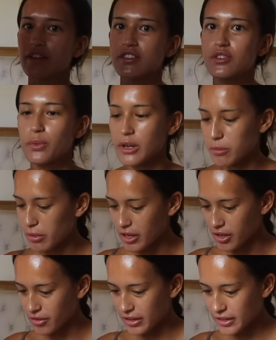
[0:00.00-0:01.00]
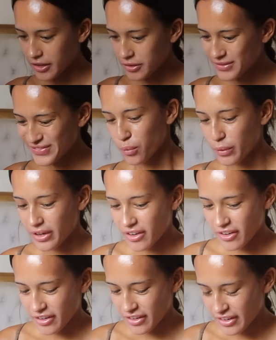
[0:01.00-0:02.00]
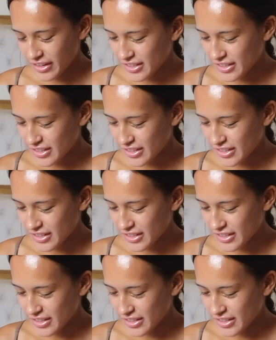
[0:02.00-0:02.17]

a sweaty pig right now. We are